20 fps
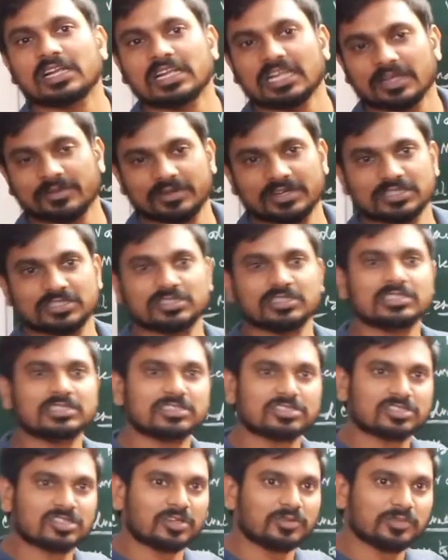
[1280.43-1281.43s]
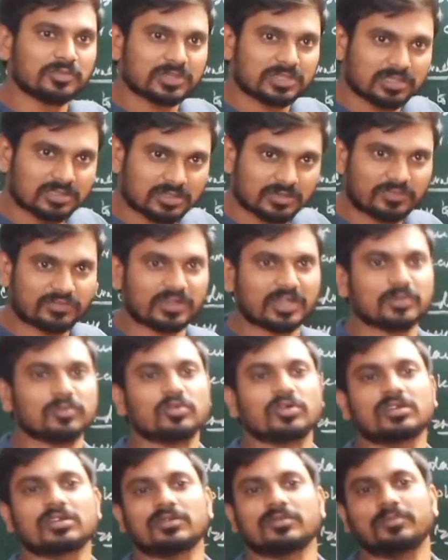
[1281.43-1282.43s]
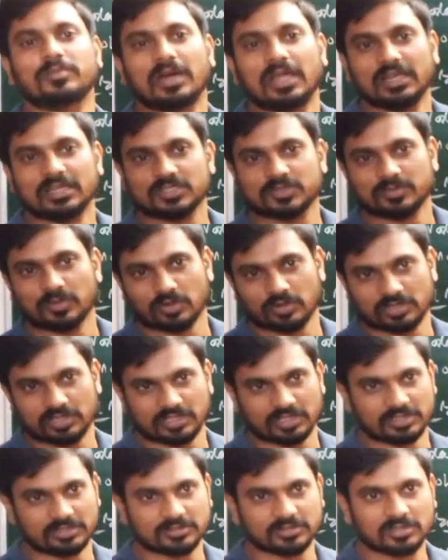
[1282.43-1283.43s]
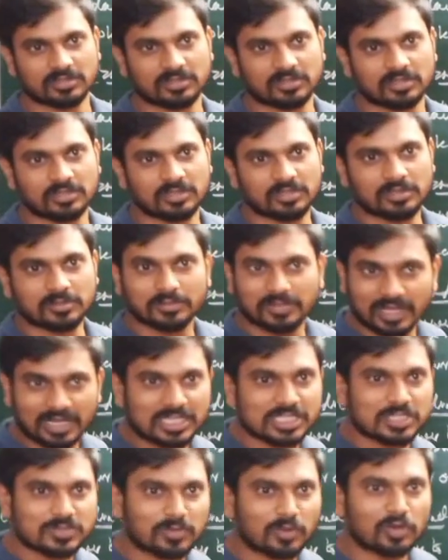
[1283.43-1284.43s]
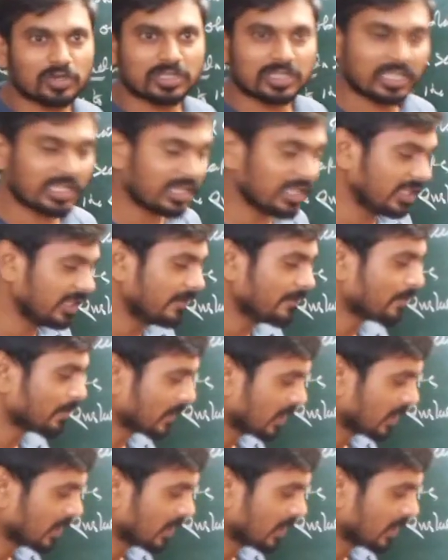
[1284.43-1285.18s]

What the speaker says: and hybridization come within the framework of valence bond theory. Valence bond theory